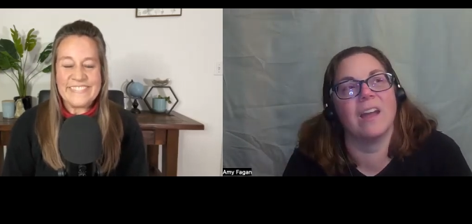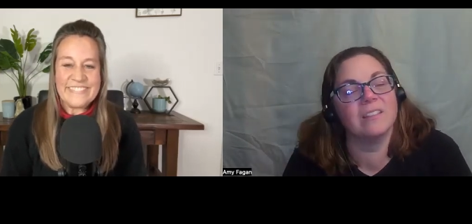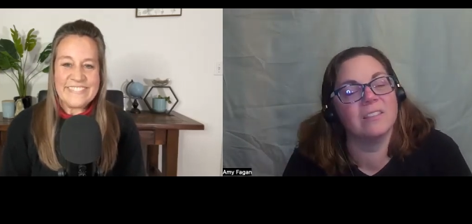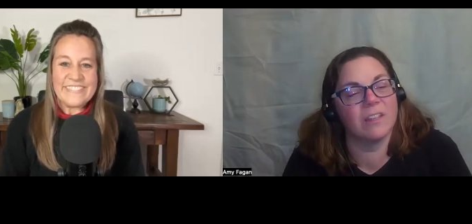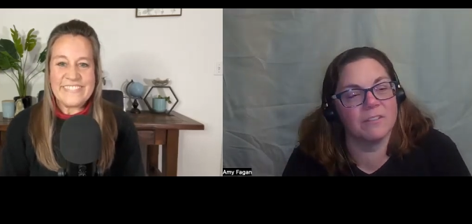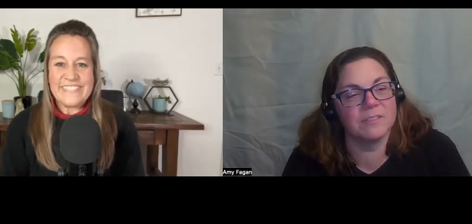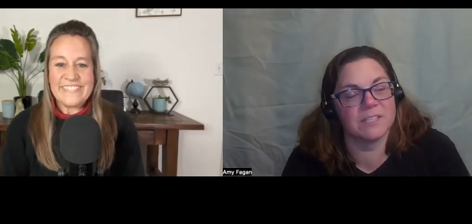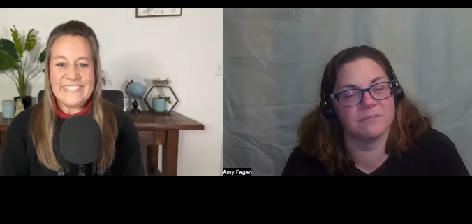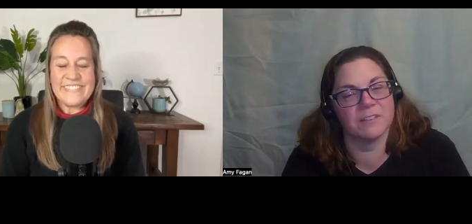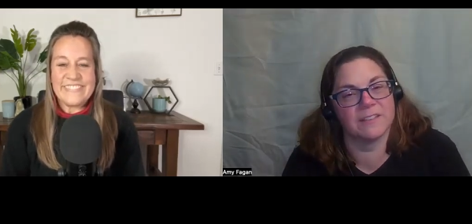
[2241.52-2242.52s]
Speaker 1: I love
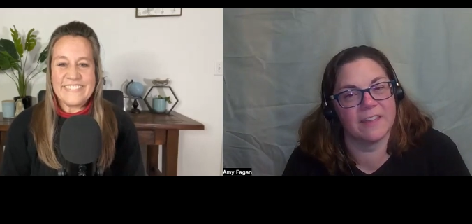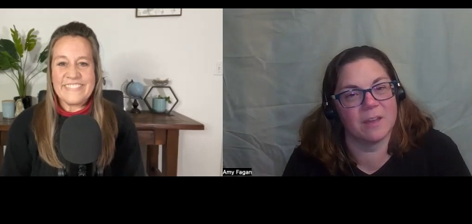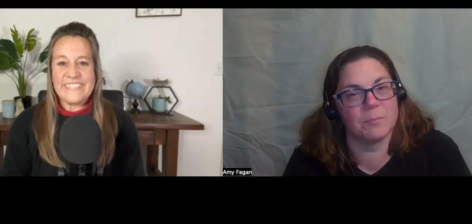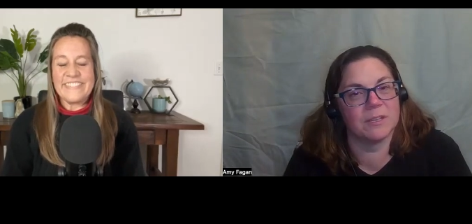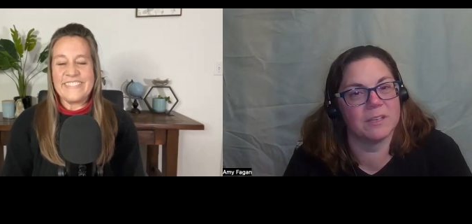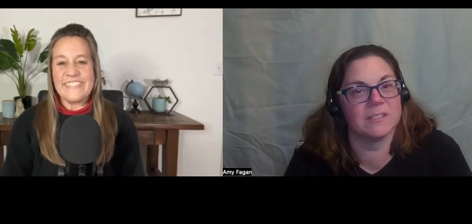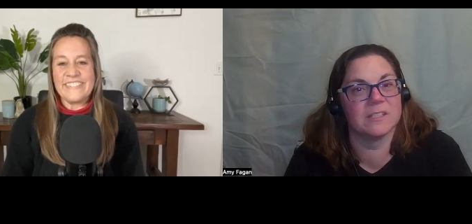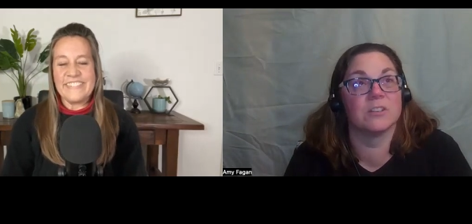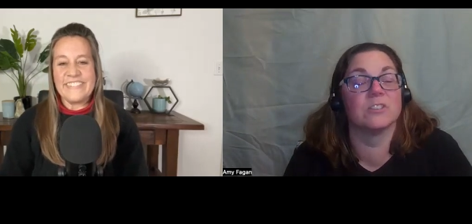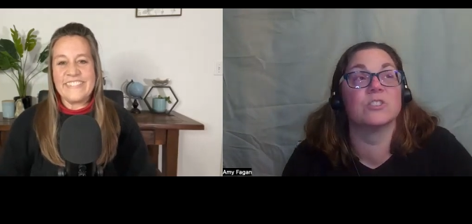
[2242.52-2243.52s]
stuff like that because
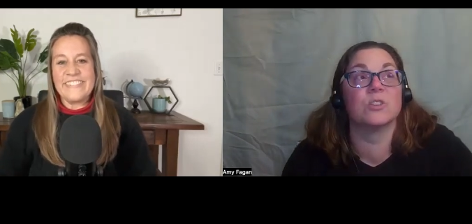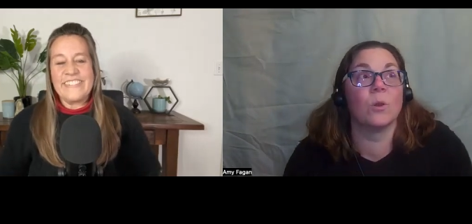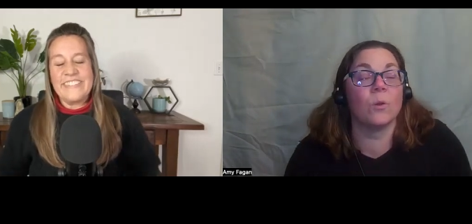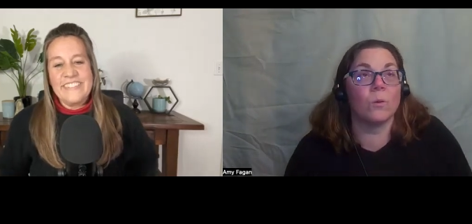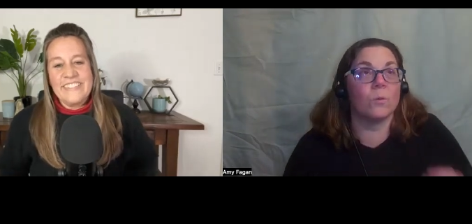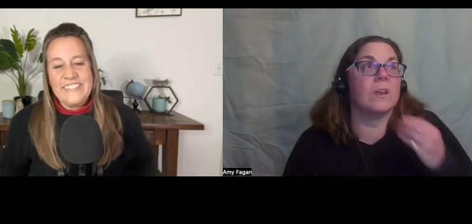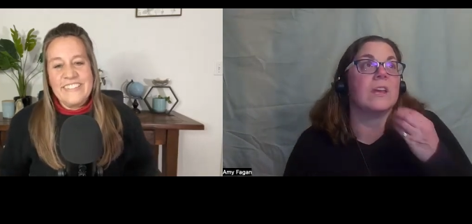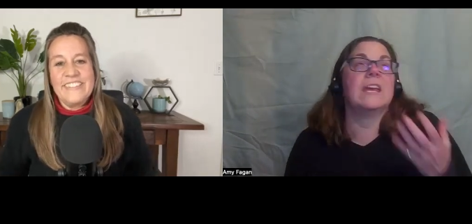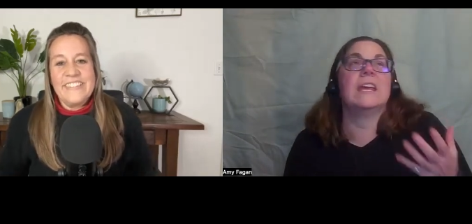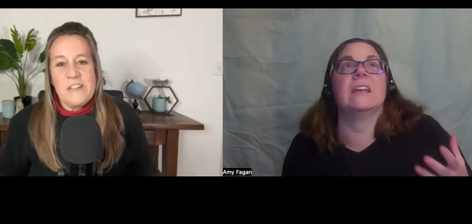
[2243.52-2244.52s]
there's so,
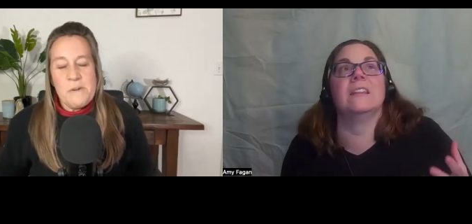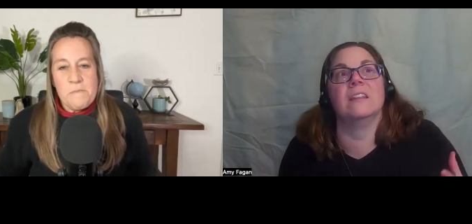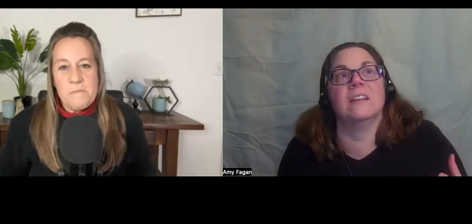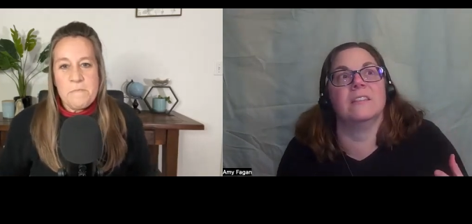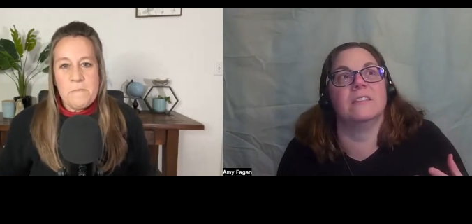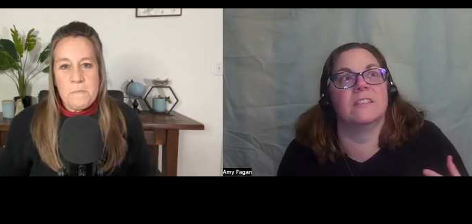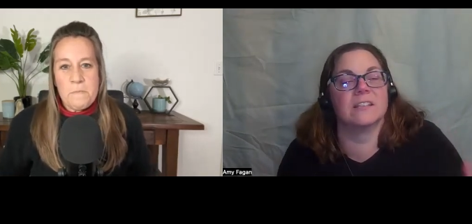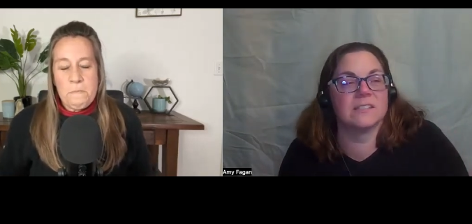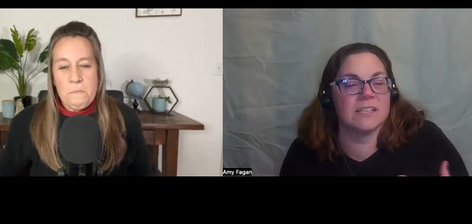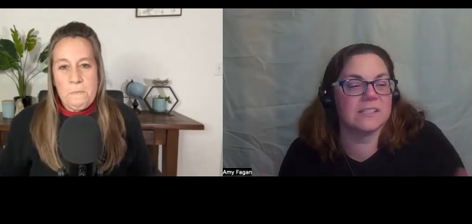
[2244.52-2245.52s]

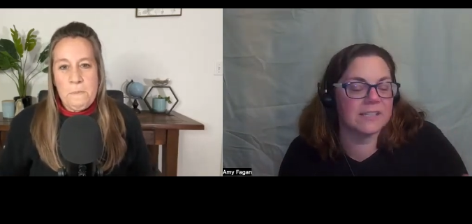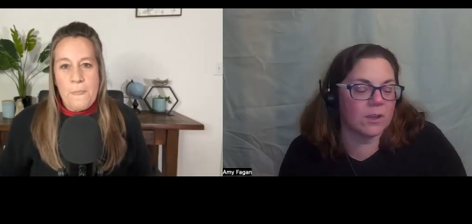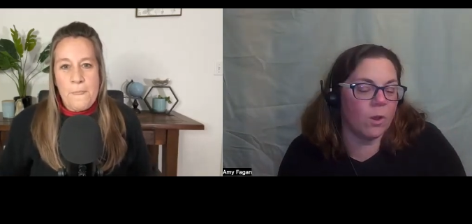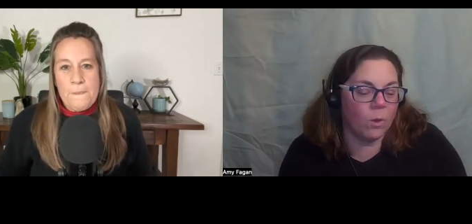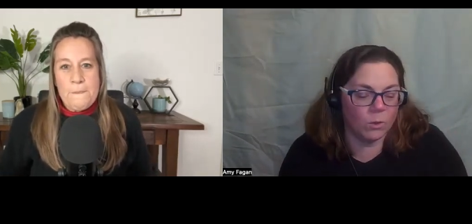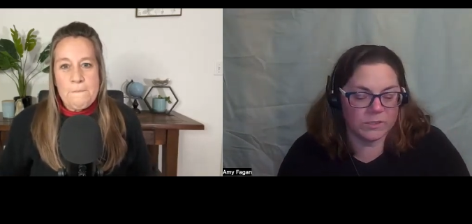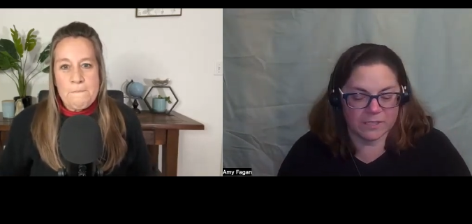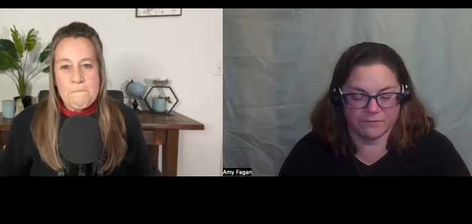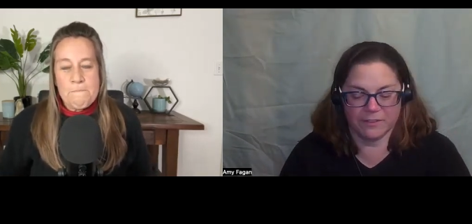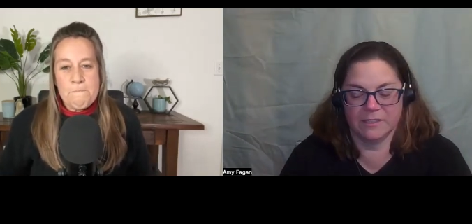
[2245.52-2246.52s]
that's, it's like a whole
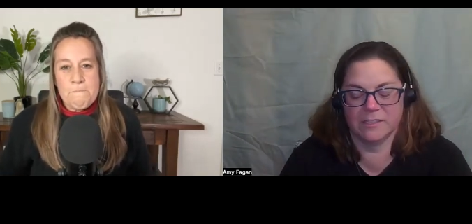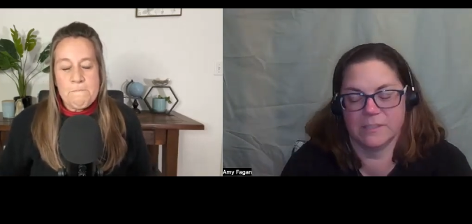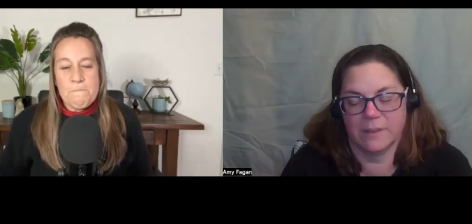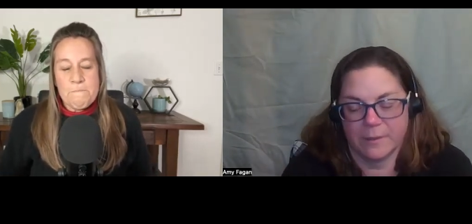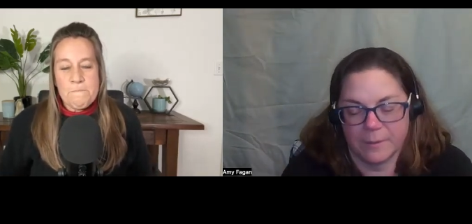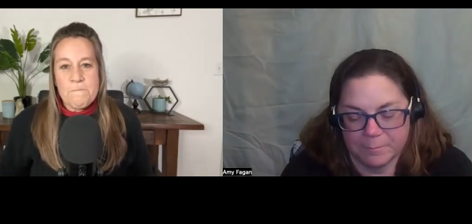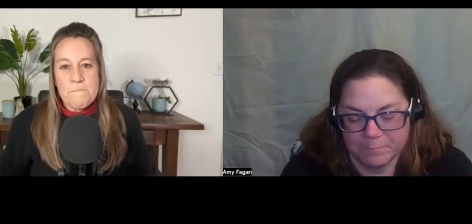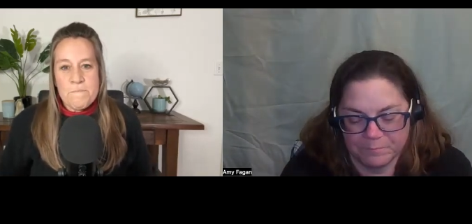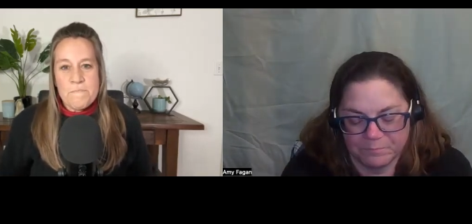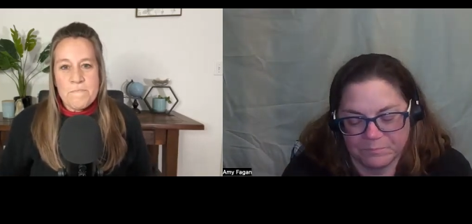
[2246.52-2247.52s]
different, um,